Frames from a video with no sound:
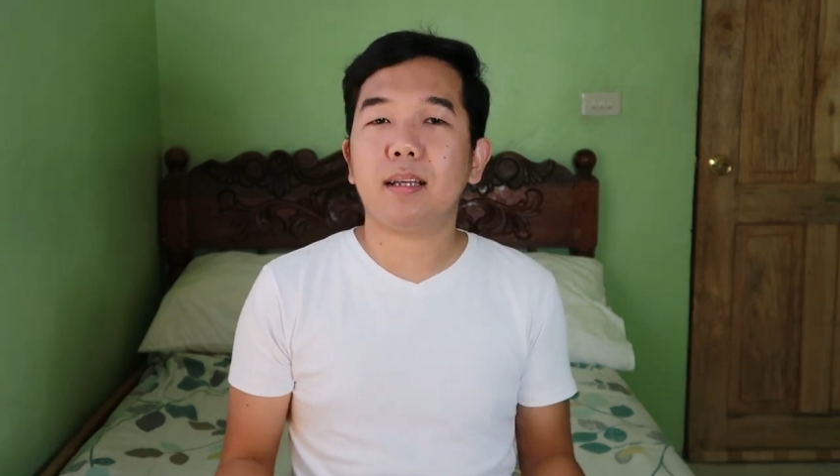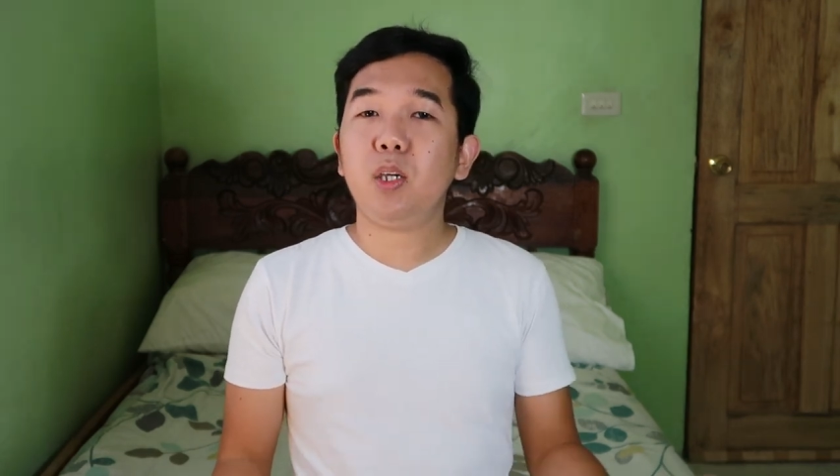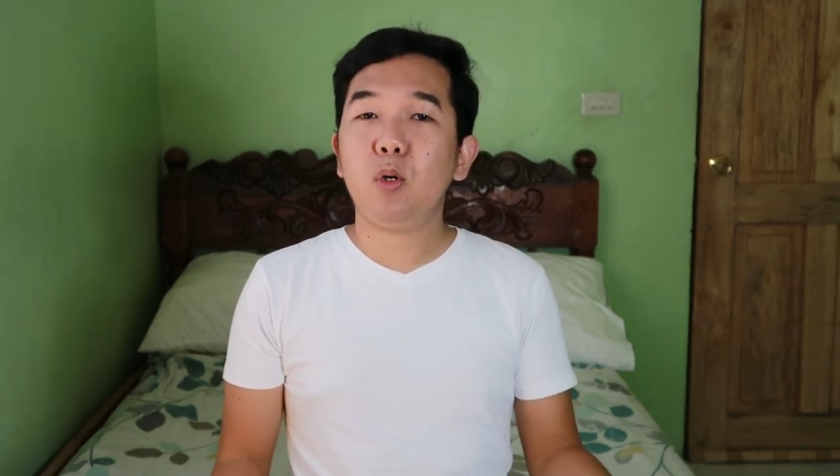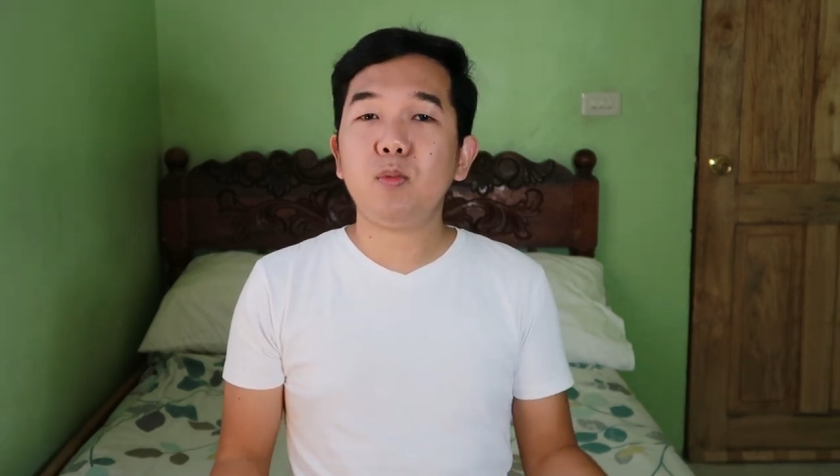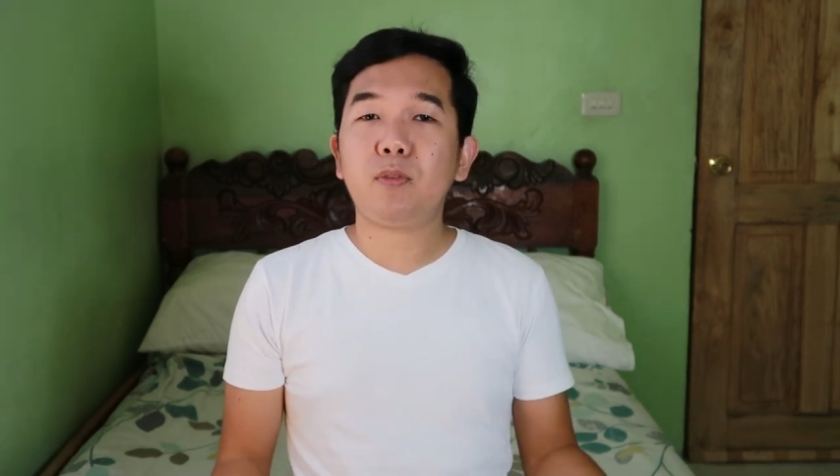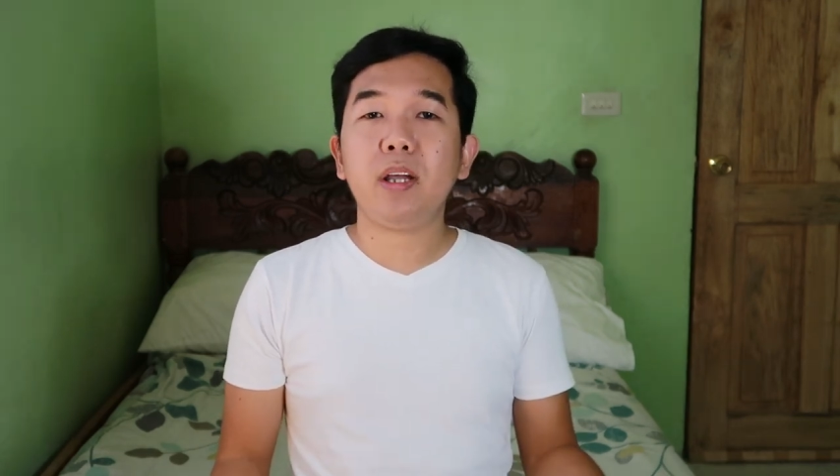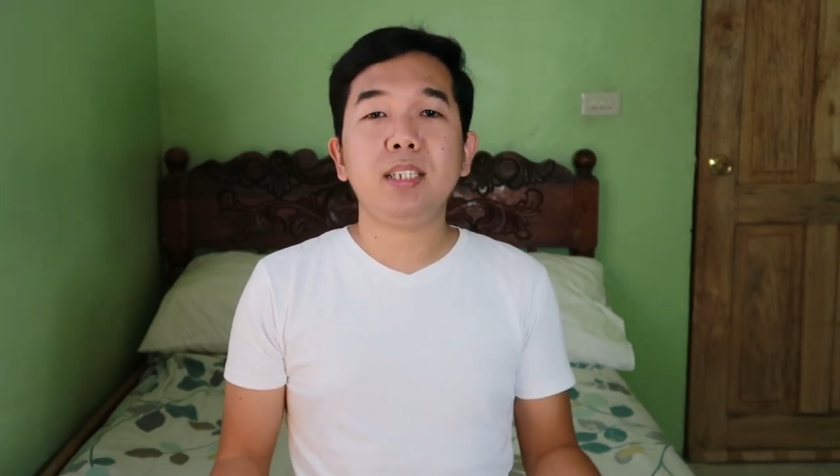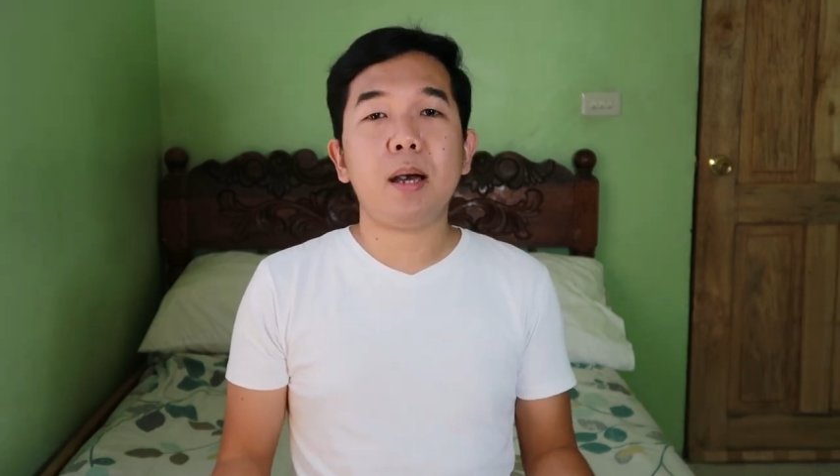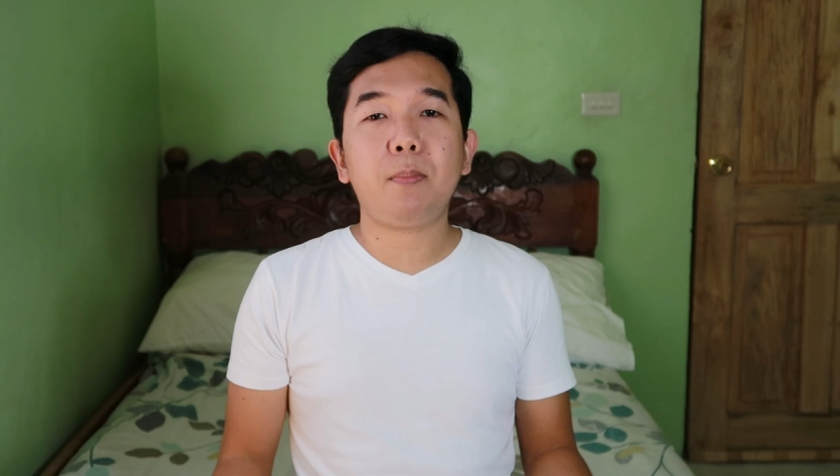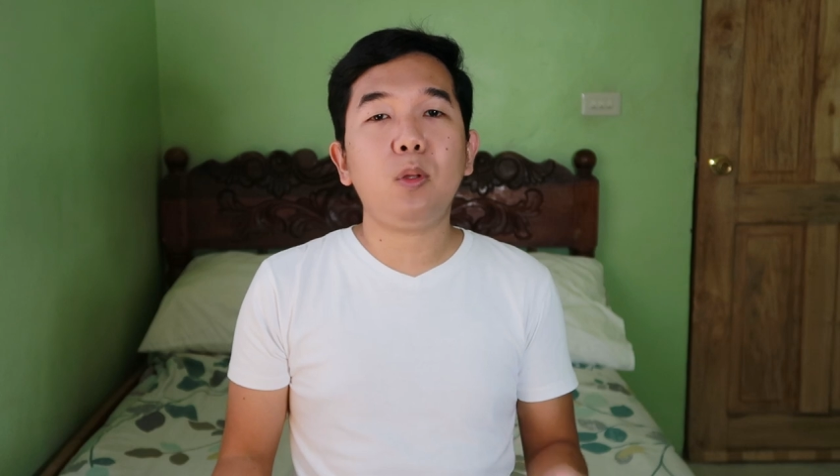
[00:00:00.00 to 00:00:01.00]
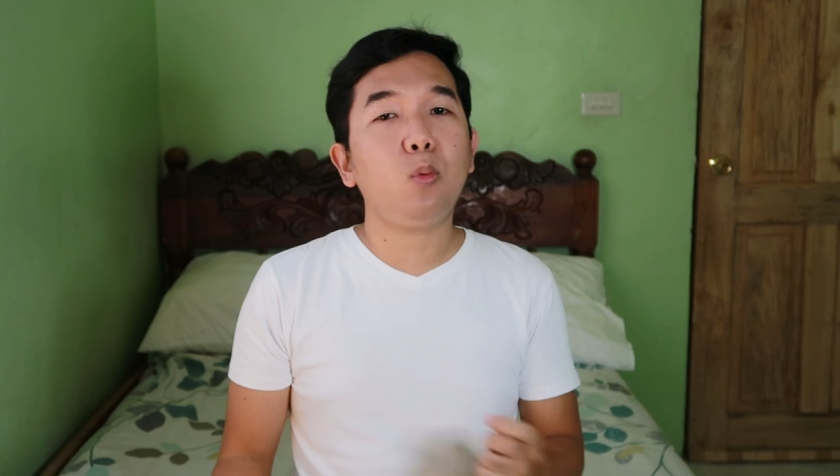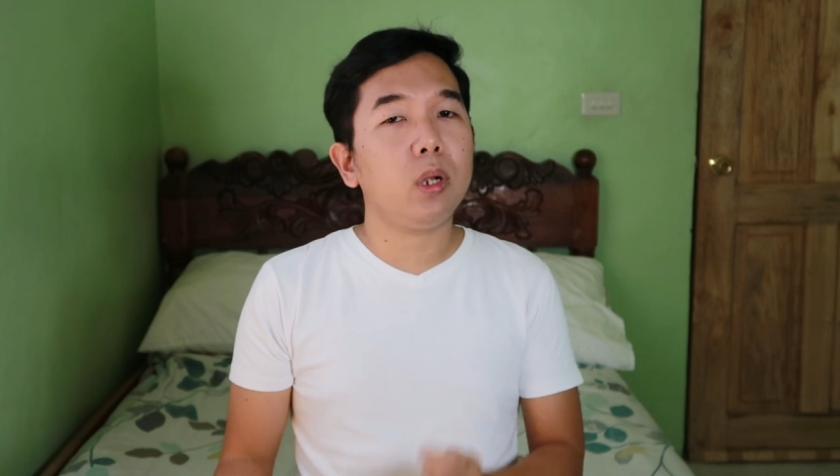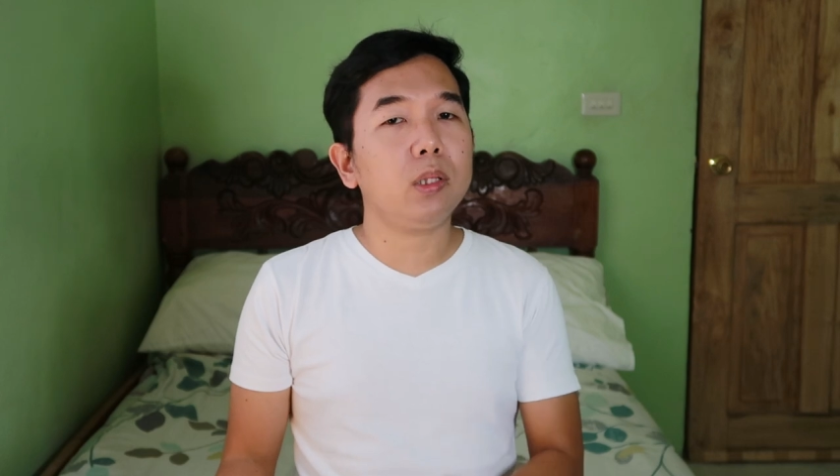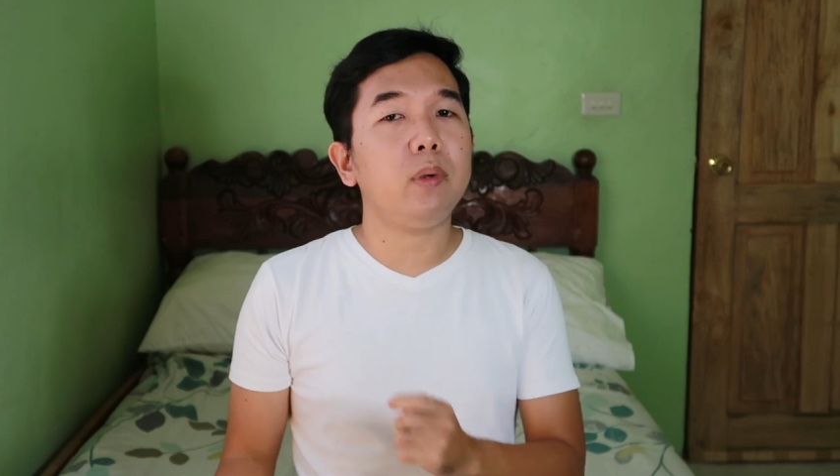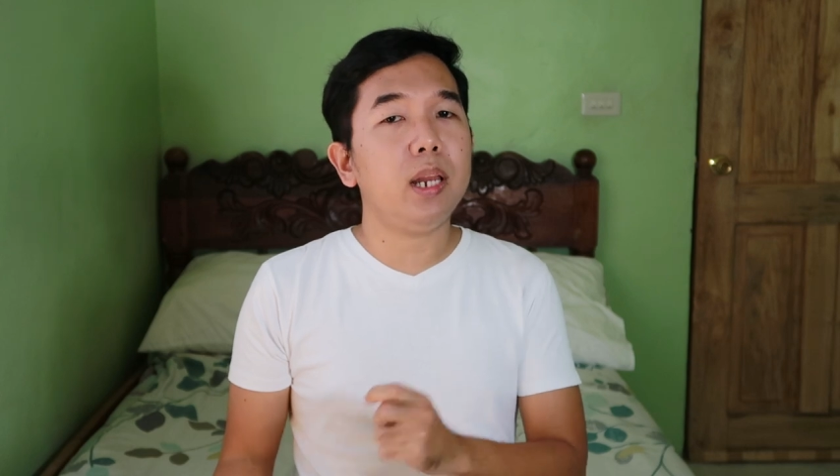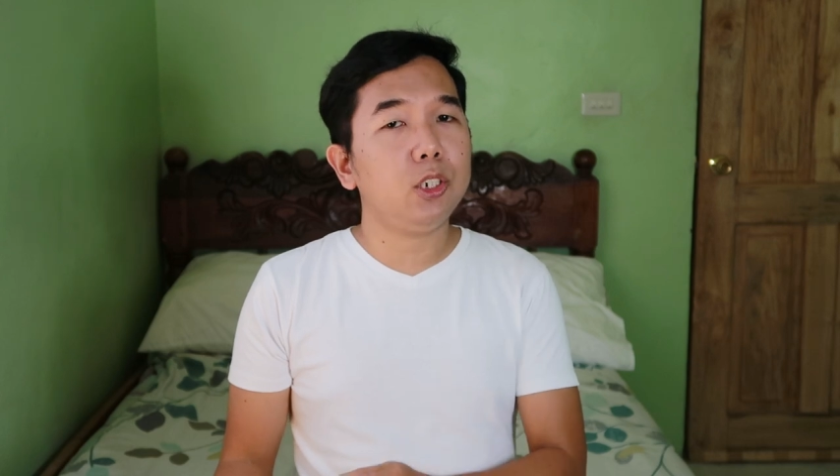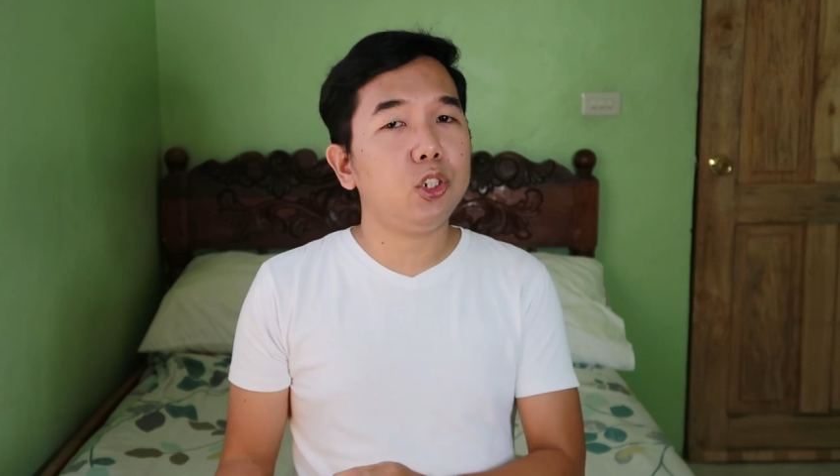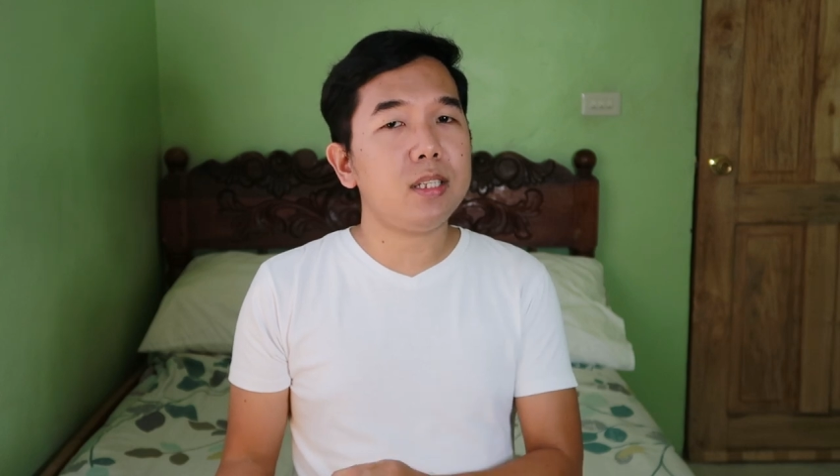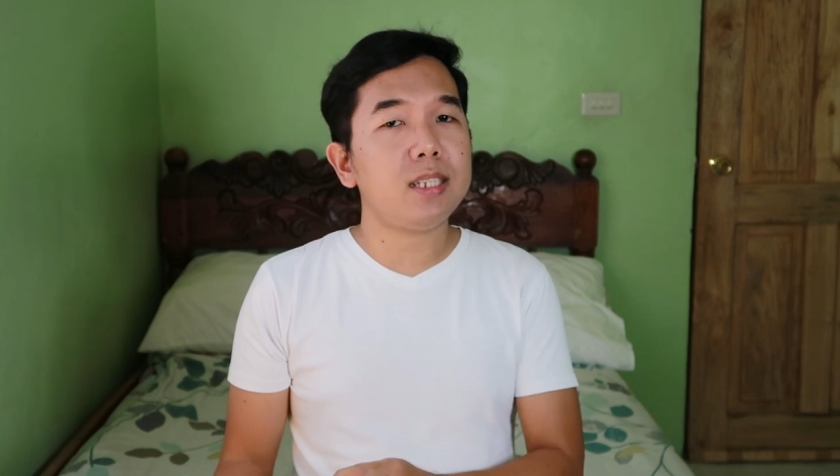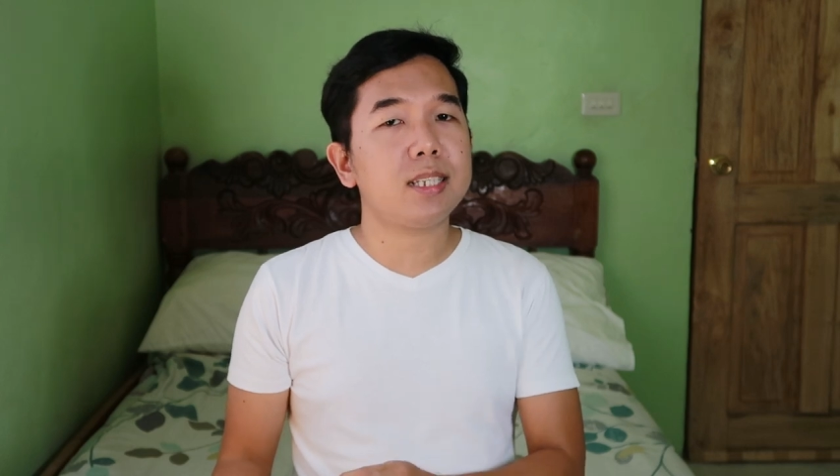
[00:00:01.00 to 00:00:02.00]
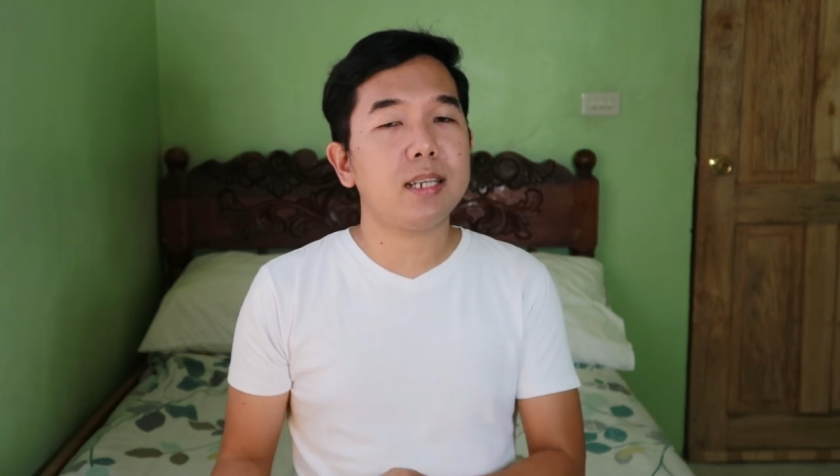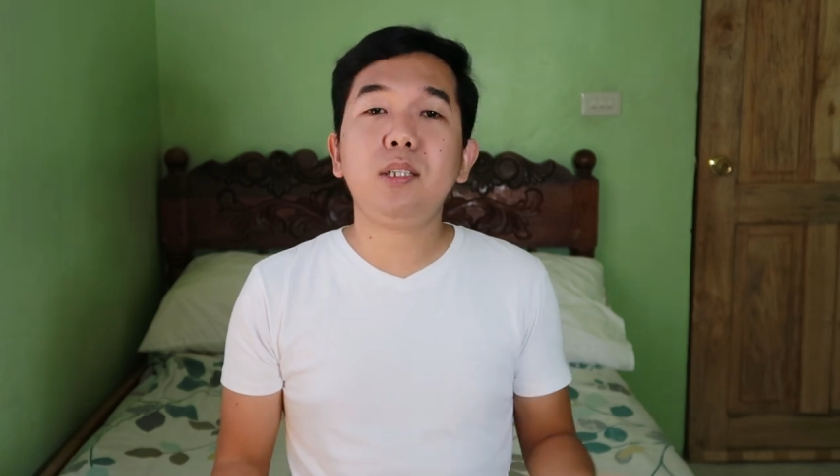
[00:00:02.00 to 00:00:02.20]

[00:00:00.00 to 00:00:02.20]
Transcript: Sa UMS, for example, World Religions